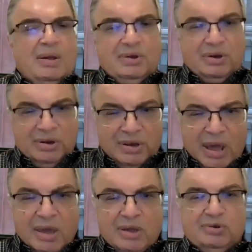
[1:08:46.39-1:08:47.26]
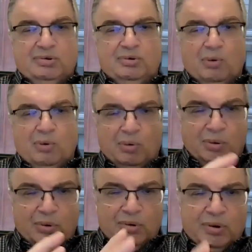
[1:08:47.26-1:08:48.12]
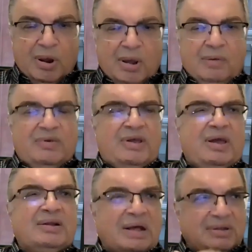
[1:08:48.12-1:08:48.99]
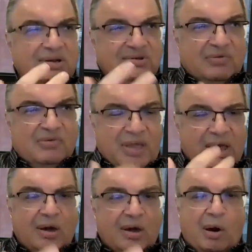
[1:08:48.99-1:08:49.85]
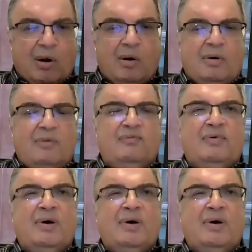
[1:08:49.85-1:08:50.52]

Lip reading: create, or we can at least think of,